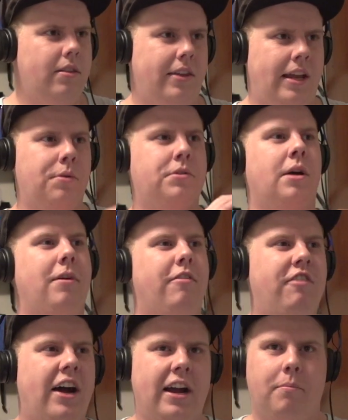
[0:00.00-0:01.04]
He was going to be
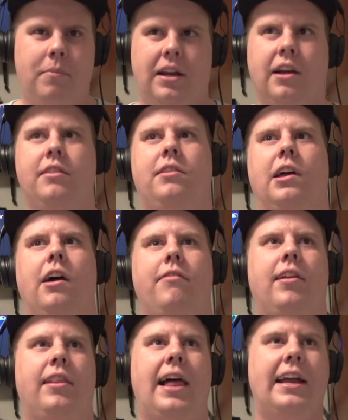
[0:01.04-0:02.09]
fired because of
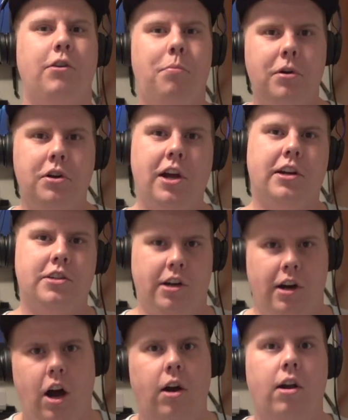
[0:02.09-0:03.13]
the lack of
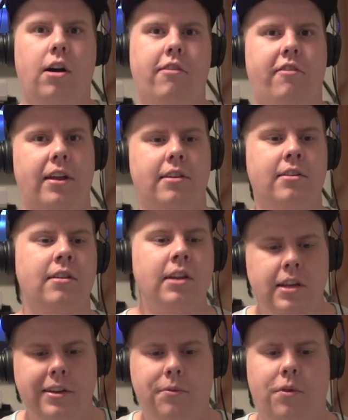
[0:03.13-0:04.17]
production on offense
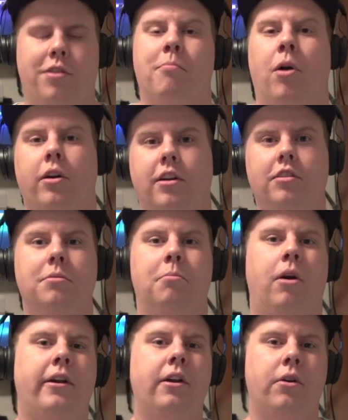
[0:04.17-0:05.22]
with Marcus
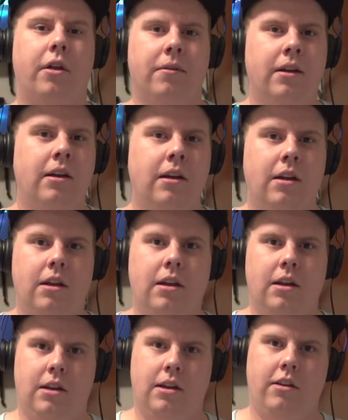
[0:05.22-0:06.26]
Mariota.
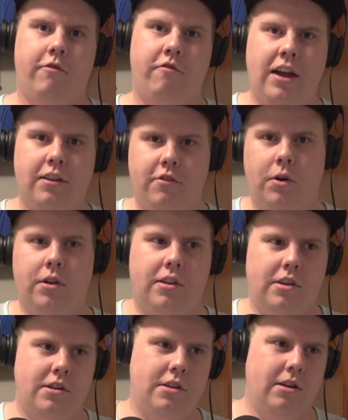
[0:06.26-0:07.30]
Fast forward to
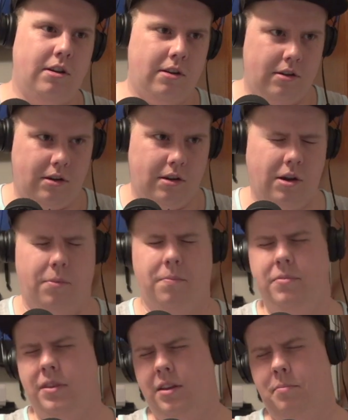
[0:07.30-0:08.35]
this. No,
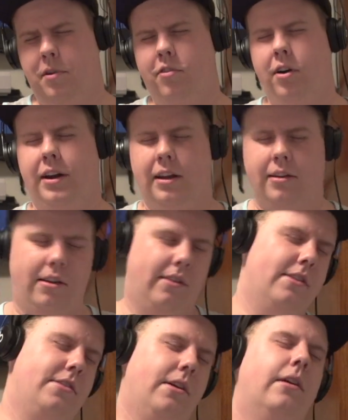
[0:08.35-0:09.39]
before I get to
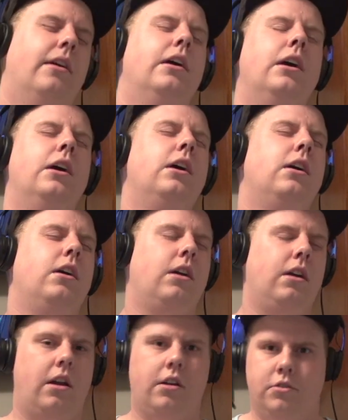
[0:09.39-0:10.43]
this year.
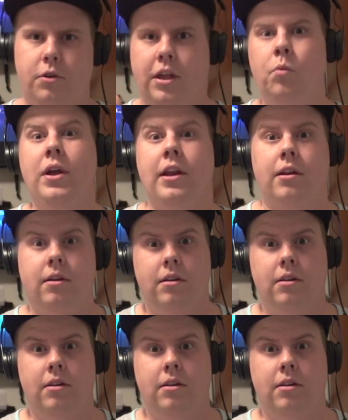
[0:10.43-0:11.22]
So they win.